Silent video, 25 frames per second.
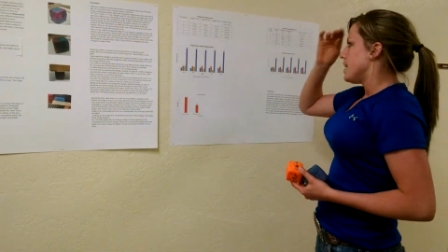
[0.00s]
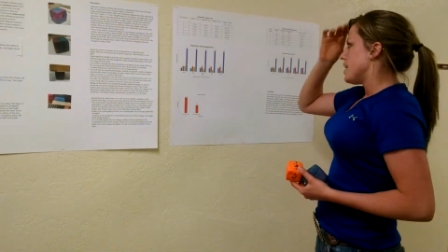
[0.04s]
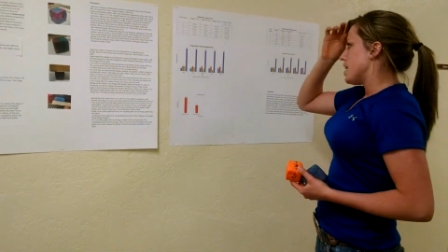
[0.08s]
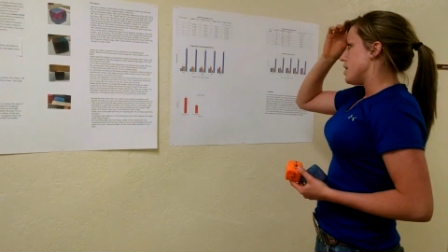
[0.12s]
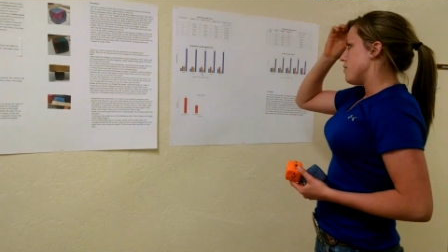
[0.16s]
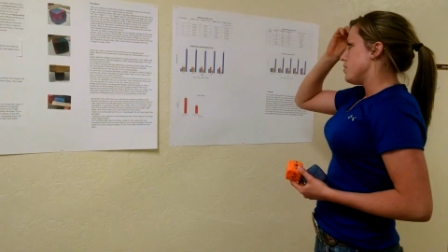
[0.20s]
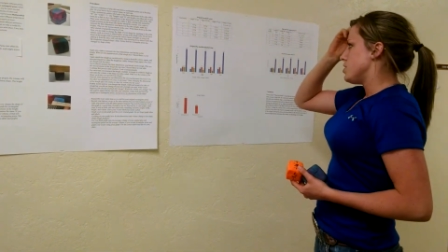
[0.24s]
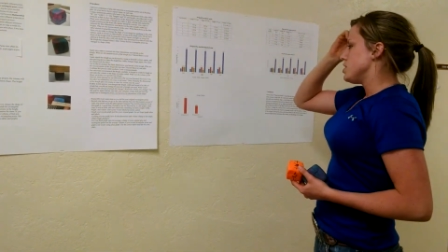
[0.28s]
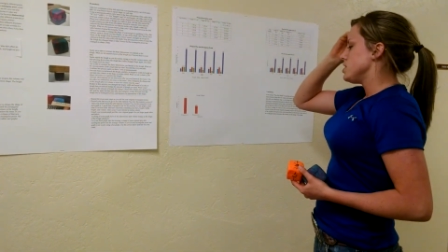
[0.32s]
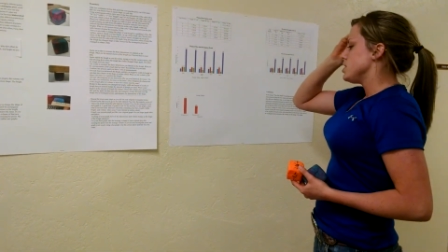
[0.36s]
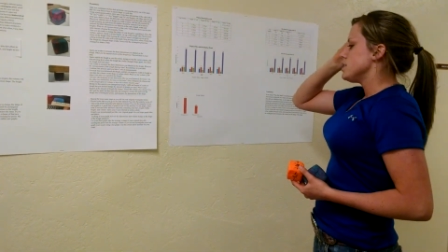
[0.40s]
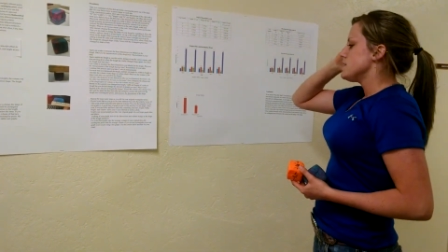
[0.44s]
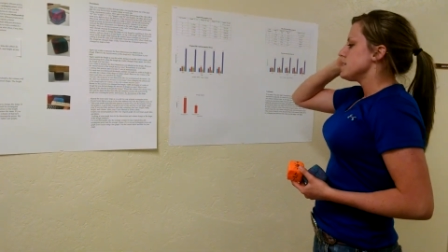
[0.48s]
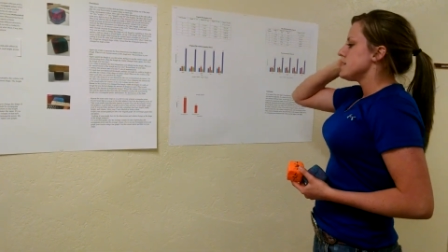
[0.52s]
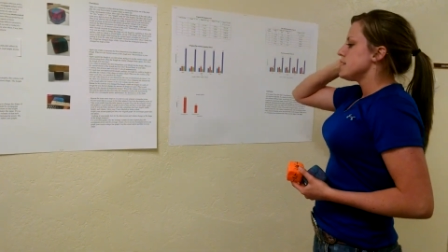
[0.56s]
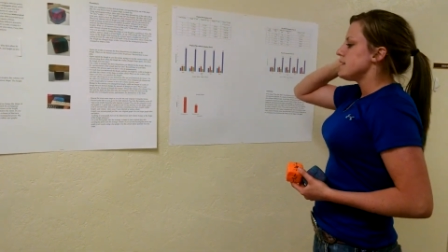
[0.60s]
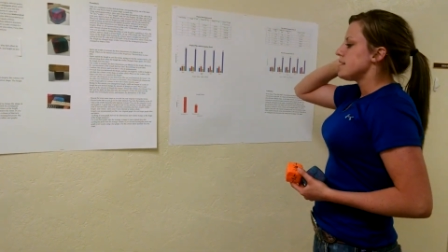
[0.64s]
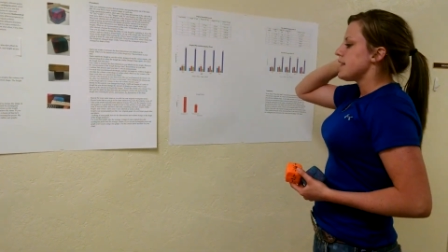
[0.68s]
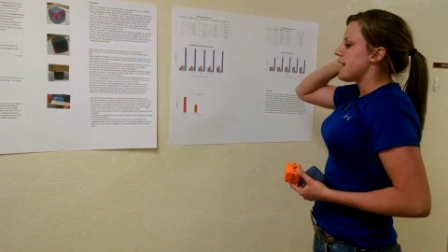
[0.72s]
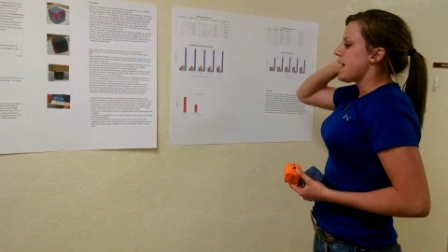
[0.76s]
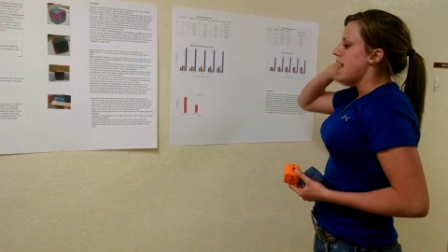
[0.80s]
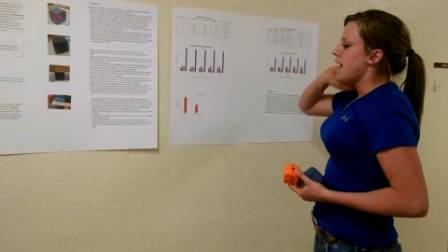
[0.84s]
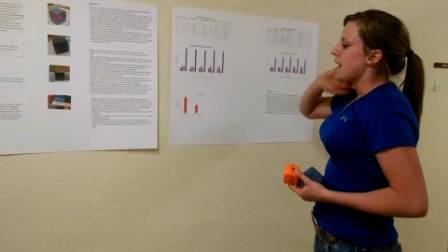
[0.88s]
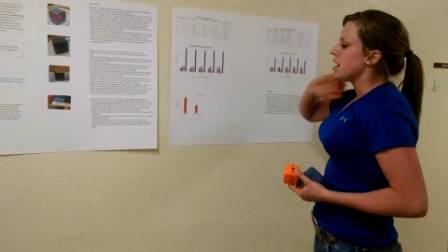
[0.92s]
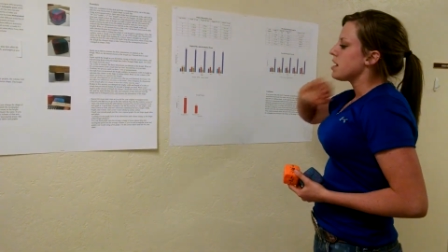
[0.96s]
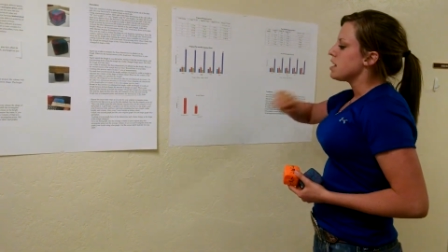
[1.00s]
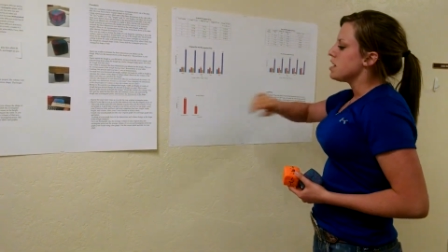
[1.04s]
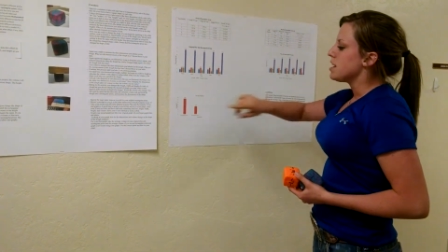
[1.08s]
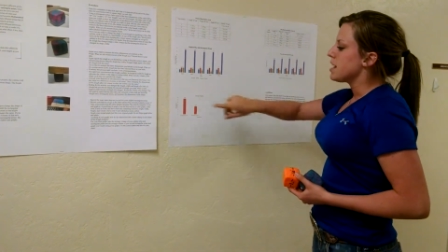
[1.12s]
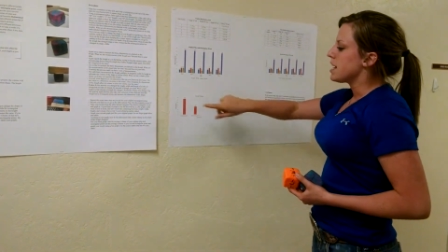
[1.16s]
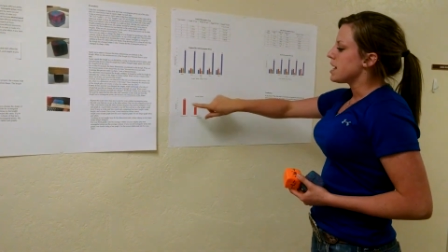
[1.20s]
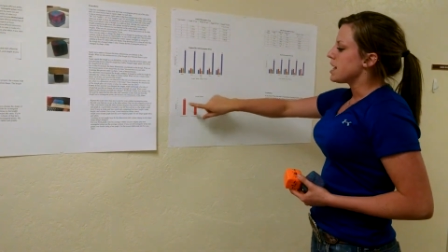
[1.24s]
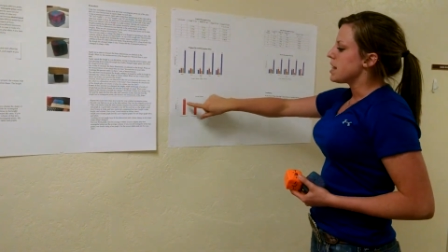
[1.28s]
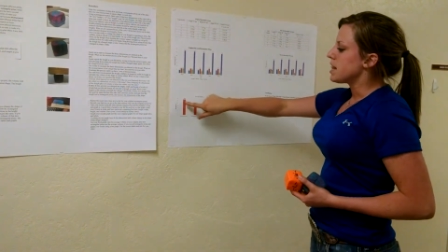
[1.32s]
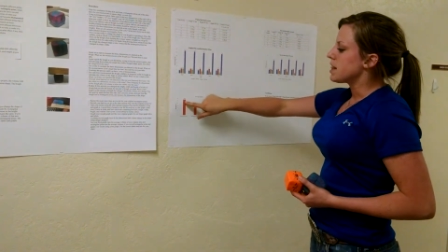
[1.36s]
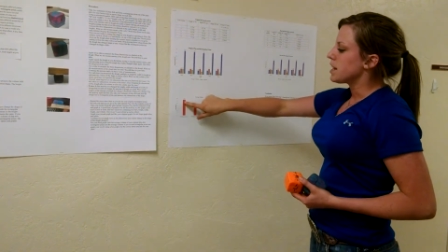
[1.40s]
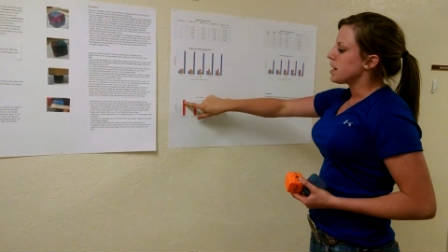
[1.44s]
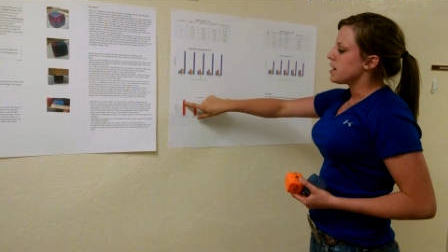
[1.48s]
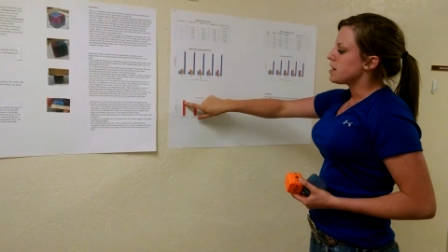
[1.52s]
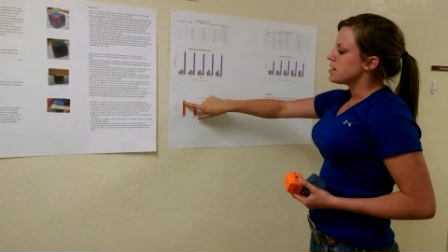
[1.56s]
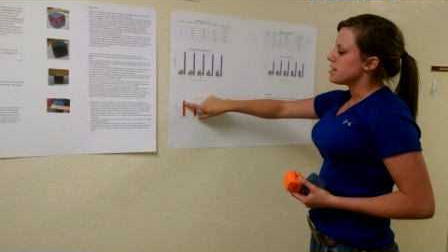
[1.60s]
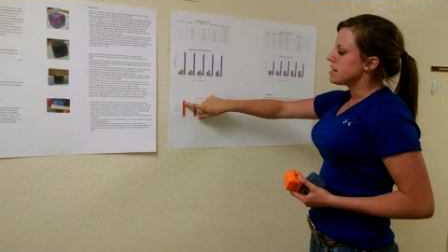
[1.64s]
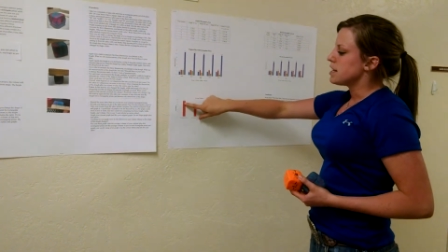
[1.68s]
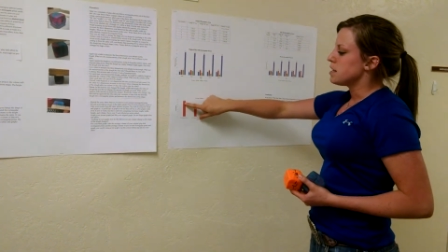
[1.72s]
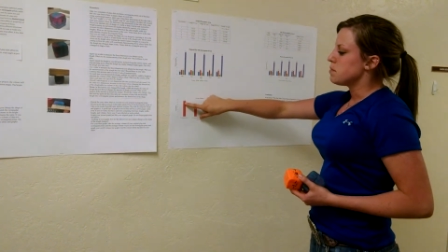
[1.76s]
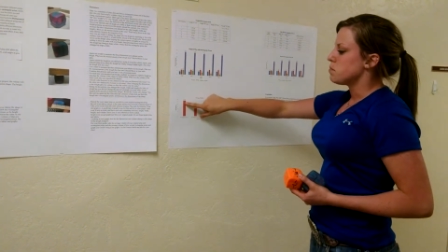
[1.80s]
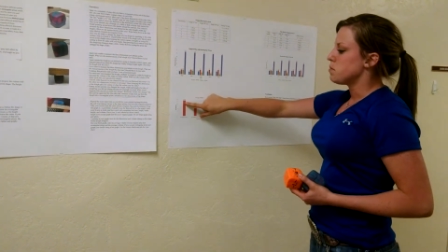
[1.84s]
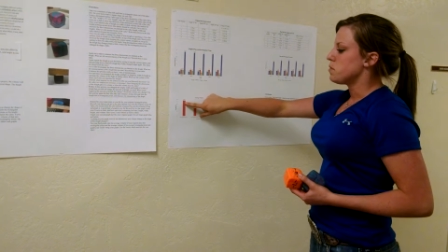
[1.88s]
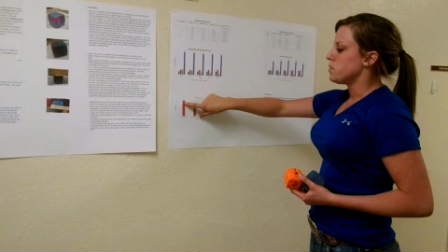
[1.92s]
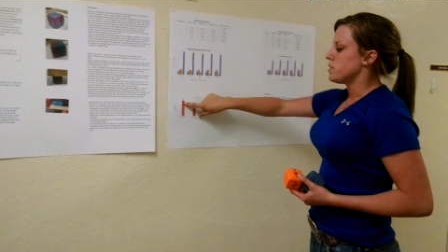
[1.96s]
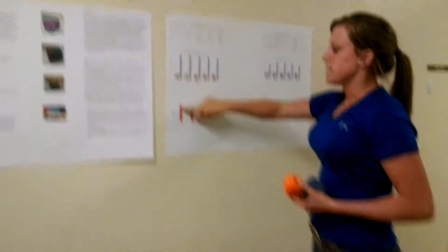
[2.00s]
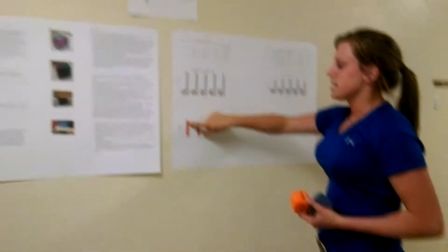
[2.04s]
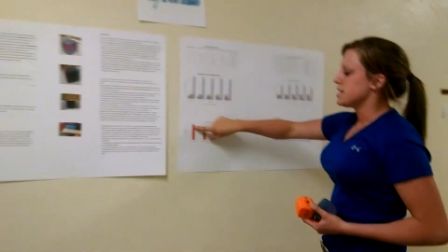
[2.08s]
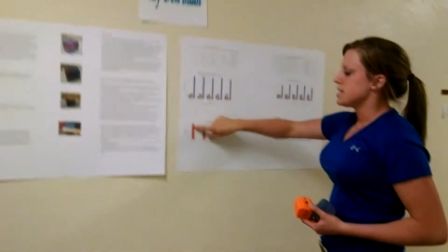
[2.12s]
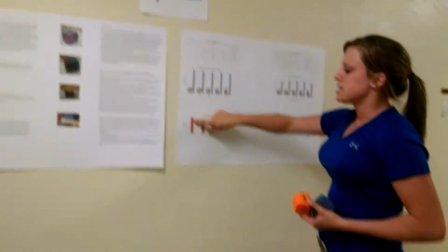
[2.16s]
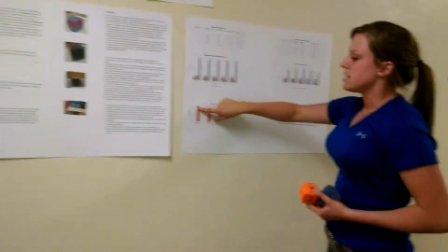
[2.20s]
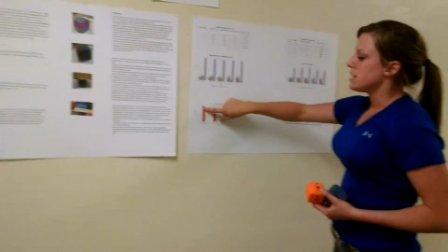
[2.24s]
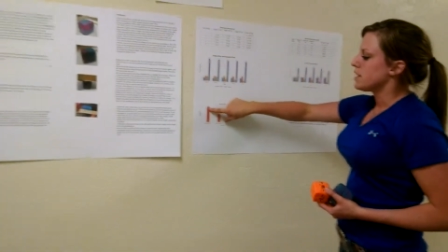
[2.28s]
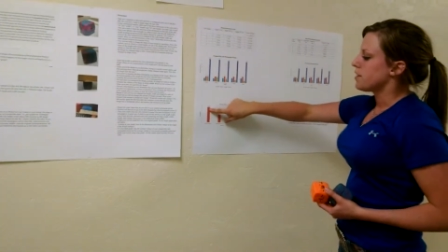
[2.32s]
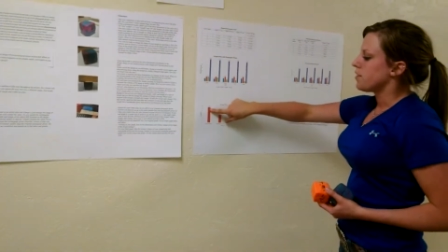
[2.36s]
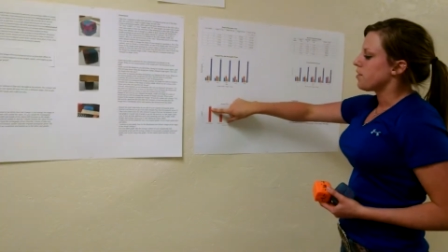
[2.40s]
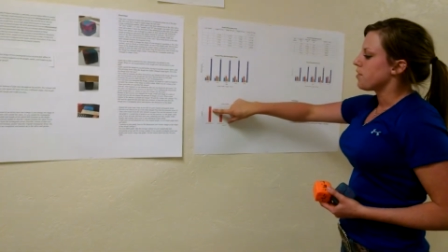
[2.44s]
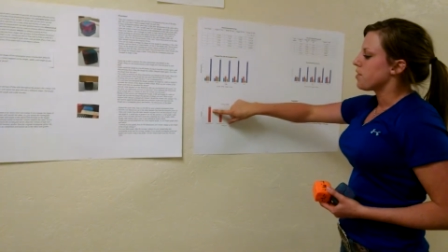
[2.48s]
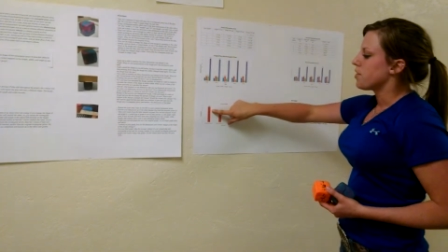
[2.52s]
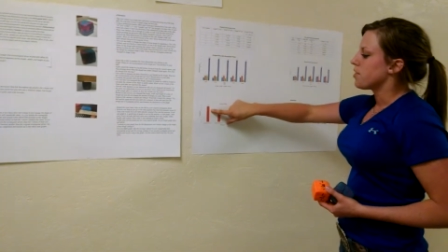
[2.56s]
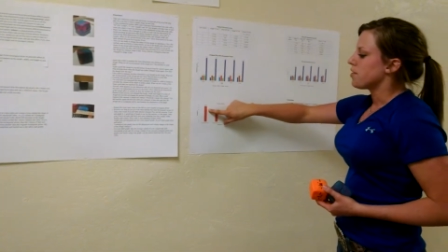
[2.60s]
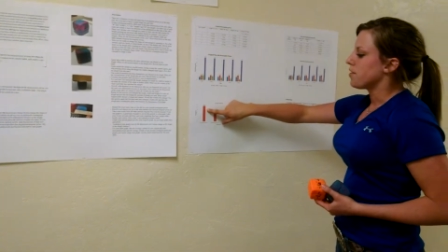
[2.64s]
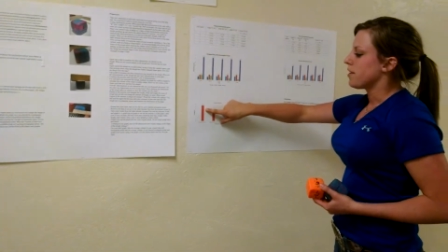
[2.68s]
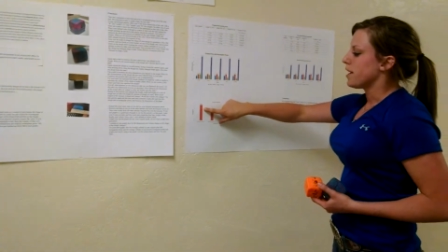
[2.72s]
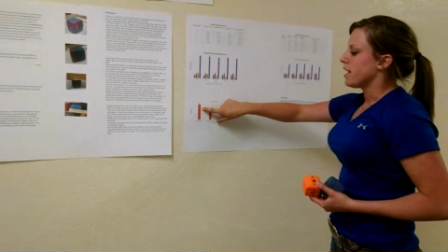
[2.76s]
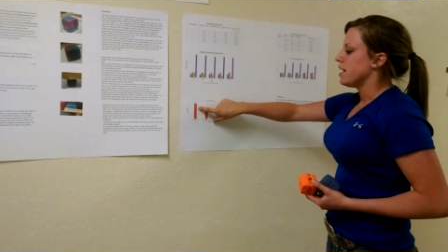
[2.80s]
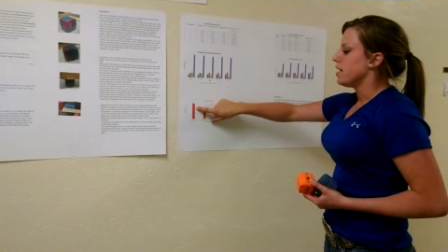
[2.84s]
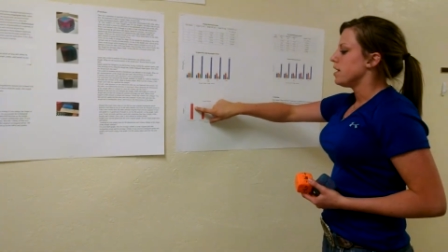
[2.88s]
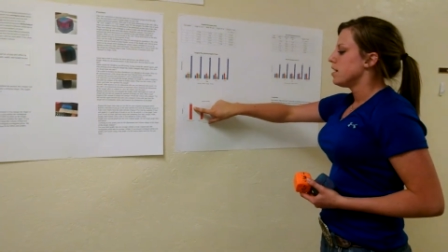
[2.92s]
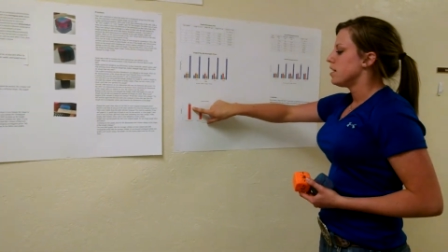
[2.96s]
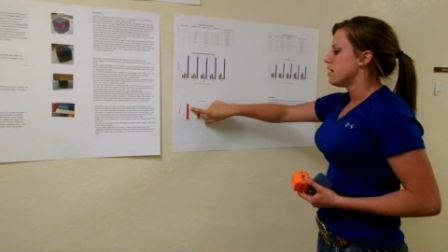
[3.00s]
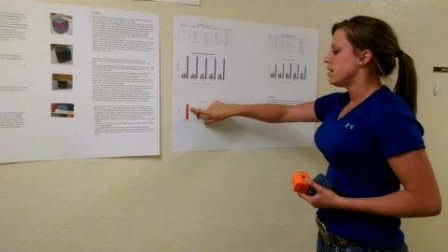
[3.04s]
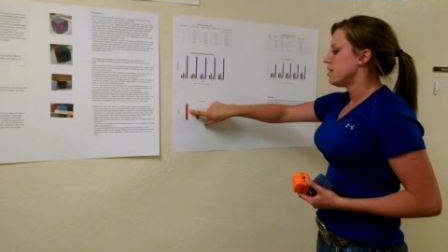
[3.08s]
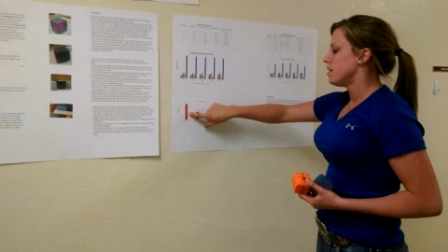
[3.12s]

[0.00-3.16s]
And when you do that, you get 13.03.